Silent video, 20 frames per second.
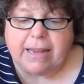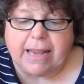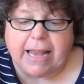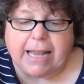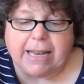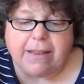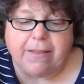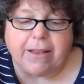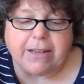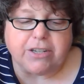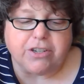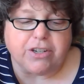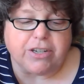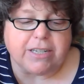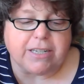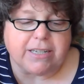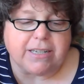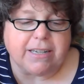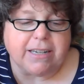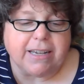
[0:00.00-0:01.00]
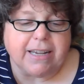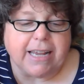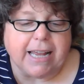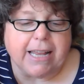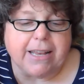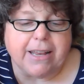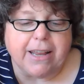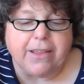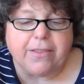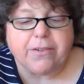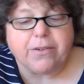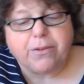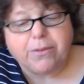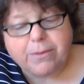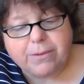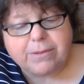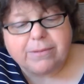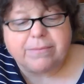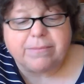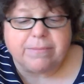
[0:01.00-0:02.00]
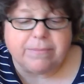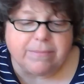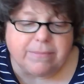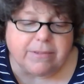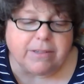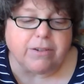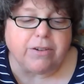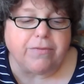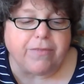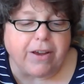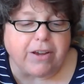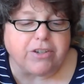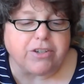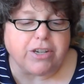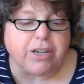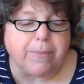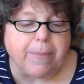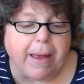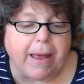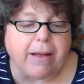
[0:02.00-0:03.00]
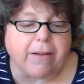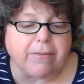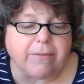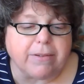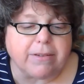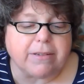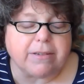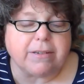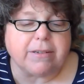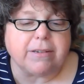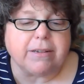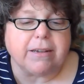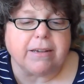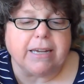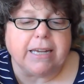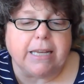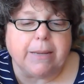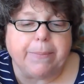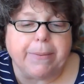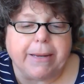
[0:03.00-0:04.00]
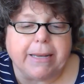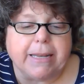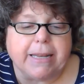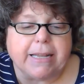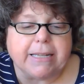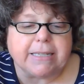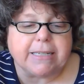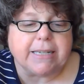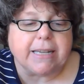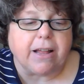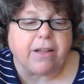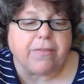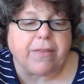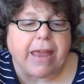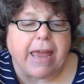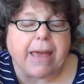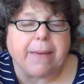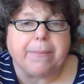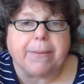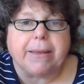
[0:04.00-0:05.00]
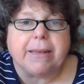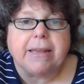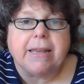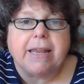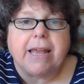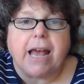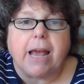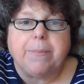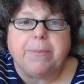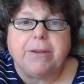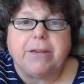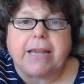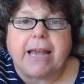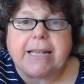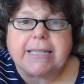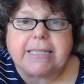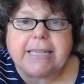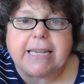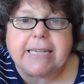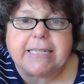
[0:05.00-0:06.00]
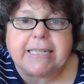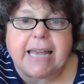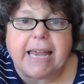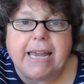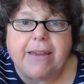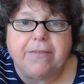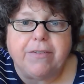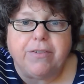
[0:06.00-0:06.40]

know that's just another little devotion about independence and all that, but hope you guys stay safe.